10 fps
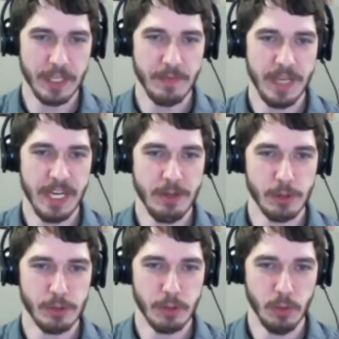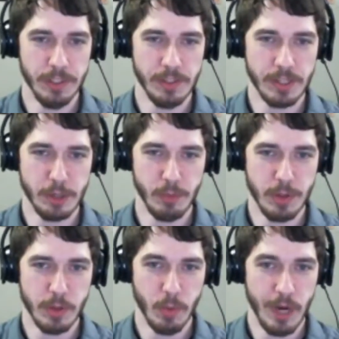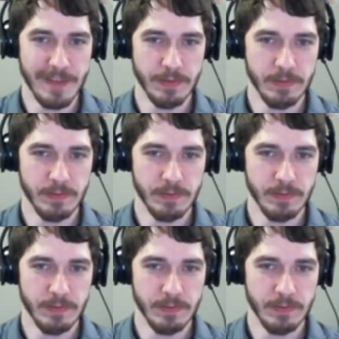a miniature schooling session with your wife?